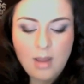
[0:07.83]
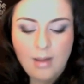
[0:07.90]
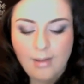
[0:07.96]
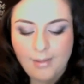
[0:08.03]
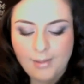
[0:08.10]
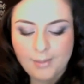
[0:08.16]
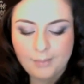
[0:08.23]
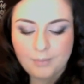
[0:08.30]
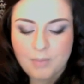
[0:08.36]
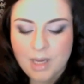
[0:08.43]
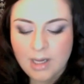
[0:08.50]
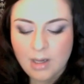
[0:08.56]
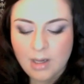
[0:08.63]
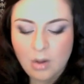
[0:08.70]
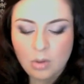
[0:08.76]

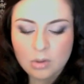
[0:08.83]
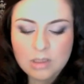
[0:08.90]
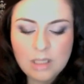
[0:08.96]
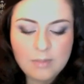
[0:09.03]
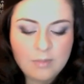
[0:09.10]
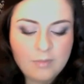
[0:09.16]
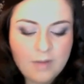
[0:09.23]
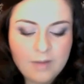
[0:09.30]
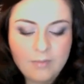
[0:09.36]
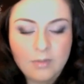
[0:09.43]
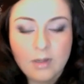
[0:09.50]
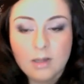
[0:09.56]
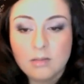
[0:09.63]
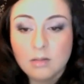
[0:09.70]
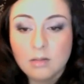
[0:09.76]
My all-time
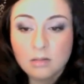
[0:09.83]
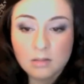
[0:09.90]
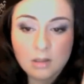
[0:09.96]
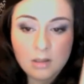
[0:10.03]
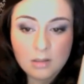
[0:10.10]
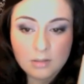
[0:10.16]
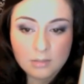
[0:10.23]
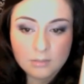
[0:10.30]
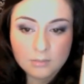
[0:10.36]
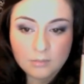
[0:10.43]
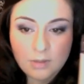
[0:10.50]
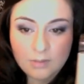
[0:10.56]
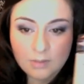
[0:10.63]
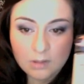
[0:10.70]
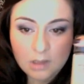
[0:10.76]
favorite,
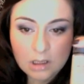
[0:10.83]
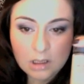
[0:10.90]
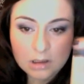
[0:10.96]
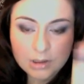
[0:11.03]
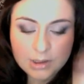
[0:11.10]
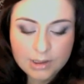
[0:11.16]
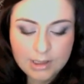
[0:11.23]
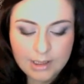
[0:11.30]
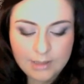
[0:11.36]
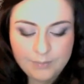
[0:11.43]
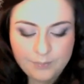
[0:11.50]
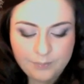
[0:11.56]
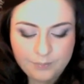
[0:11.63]
Revlon Colorstay,